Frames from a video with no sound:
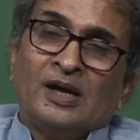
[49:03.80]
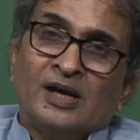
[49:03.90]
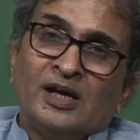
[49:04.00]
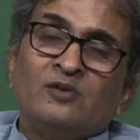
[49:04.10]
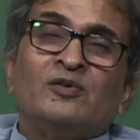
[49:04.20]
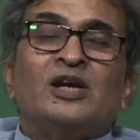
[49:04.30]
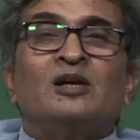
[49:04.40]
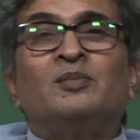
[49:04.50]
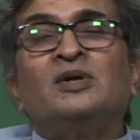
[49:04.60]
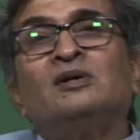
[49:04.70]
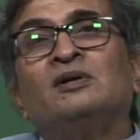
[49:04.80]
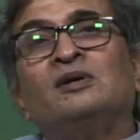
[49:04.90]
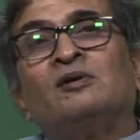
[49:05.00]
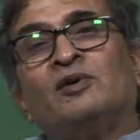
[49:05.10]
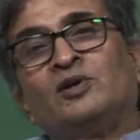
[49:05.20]
Invariably,
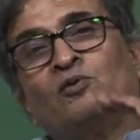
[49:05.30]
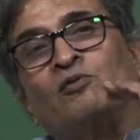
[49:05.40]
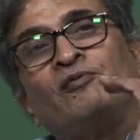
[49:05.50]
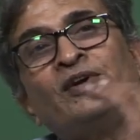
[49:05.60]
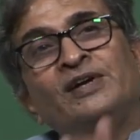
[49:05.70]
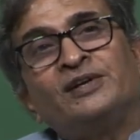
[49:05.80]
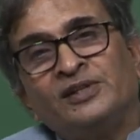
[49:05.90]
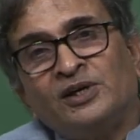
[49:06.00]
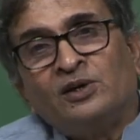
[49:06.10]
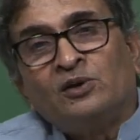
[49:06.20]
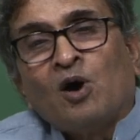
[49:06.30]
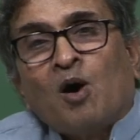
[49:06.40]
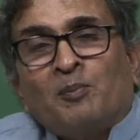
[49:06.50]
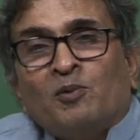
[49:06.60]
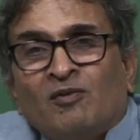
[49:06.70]
when you feed the
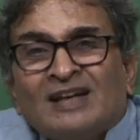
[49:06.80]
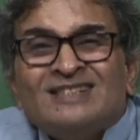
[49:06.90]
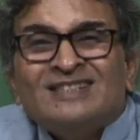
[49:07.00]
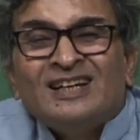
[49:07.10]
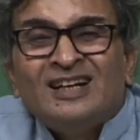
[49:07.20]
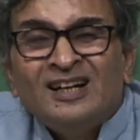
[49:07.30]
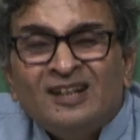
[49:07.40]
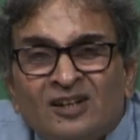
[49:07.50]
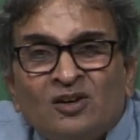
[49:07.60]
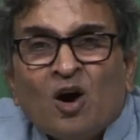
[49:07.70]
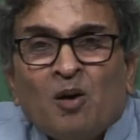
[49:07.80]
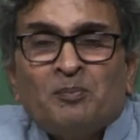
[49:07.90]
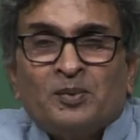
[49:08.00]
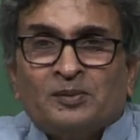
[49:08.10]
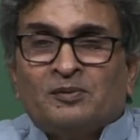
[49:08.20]
top, one single
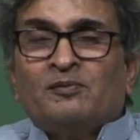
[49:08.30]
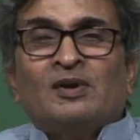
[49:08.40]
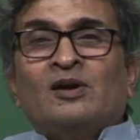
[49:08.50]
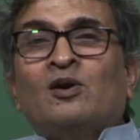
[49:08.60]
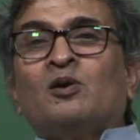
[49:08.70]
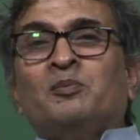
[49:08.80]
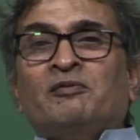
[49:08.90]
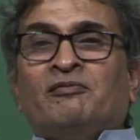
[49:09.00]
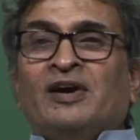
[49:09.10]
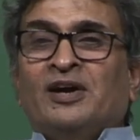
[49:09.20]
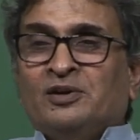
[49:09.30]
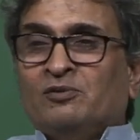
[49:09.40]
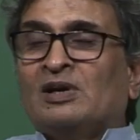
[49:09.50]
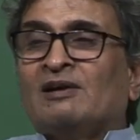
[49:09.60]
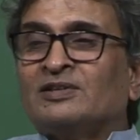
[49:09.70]
top will not be fed, you
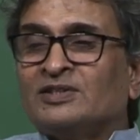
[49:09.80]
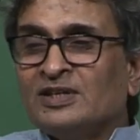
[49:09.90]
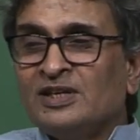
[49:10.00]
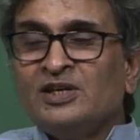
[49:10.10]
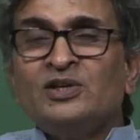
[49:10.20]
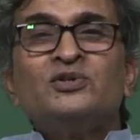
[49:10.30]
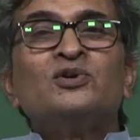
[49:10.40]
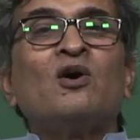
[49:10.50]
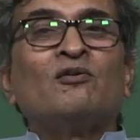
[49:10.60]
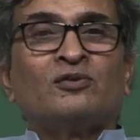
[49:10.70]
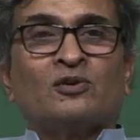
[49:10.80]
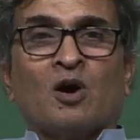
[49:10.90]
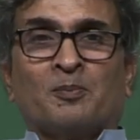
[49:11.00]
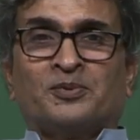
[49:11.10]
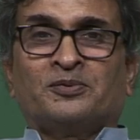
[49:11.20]
will have a series of
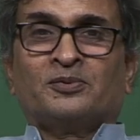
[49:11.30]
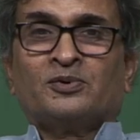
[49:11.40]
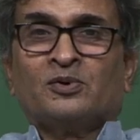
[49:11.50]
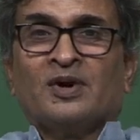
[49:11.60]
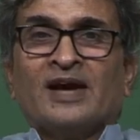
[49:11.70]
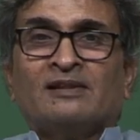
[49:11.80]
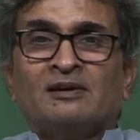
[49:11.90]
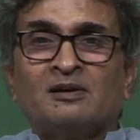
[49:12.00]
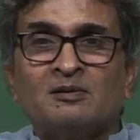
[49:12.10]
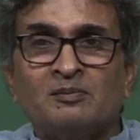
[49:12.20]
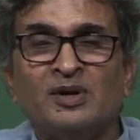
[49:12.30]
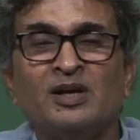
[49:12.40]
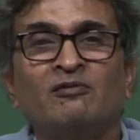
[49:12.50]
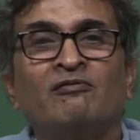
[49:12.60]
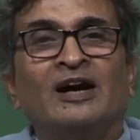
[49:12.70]
tops together
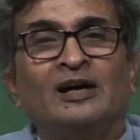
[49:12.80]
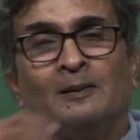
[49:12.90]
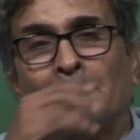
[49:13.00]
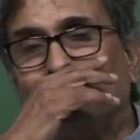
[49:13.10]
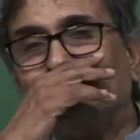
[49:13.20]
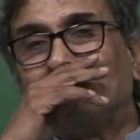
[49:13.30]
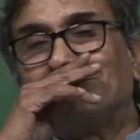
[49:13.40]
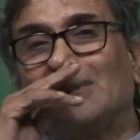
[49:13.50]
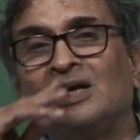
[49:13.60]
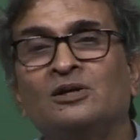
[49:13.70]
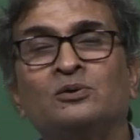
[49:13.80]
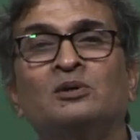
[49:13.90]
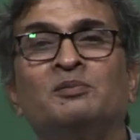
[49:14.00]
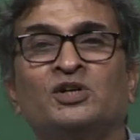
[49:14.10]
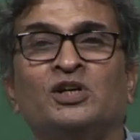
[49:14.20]
being fed into the
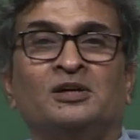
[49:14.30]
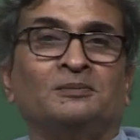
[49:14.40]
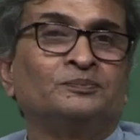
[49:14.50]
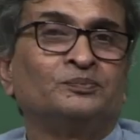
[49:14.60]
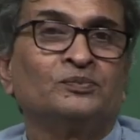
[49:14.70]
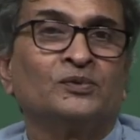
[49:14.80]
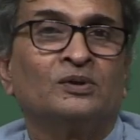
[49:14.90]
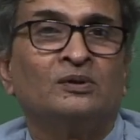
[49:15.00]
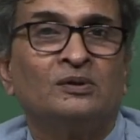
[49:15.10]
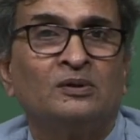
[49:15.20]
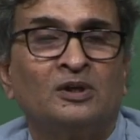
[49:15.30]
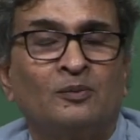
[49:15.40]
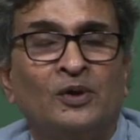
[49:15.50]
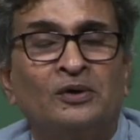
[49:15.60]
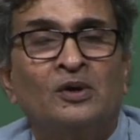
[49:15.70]
machine. get the
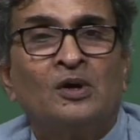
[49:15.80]
point?